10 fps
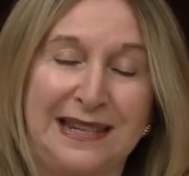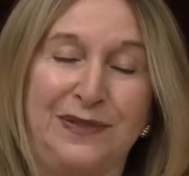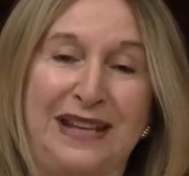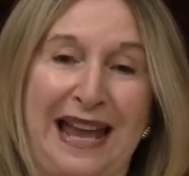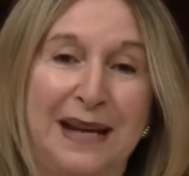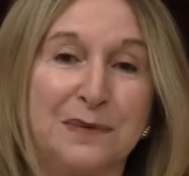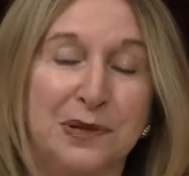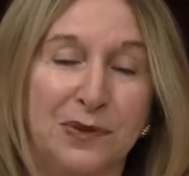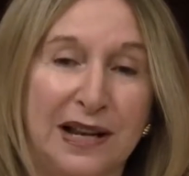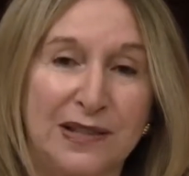even
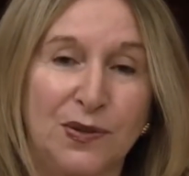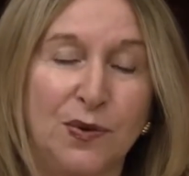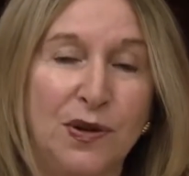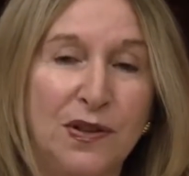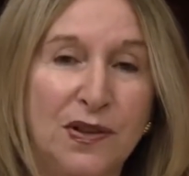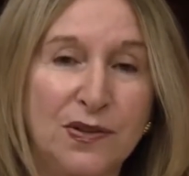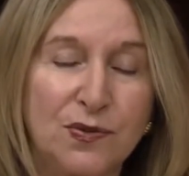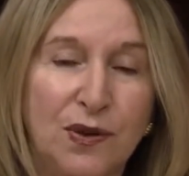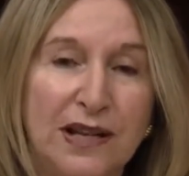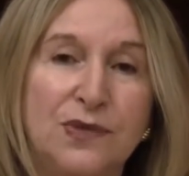animal rights, all those
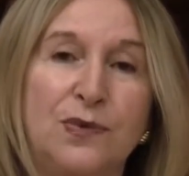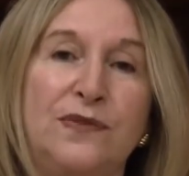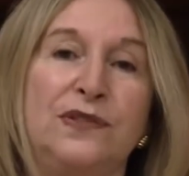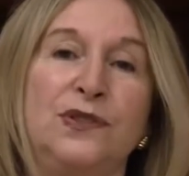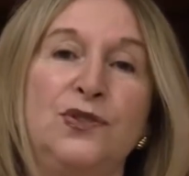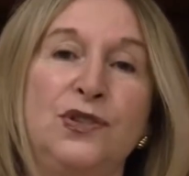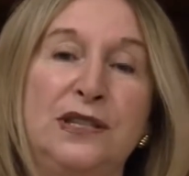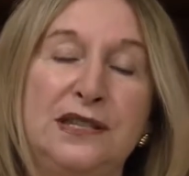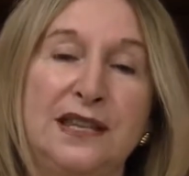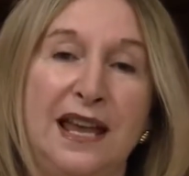rights
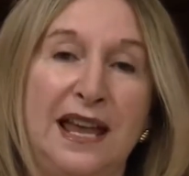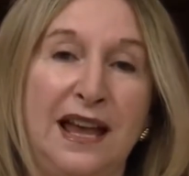revolutions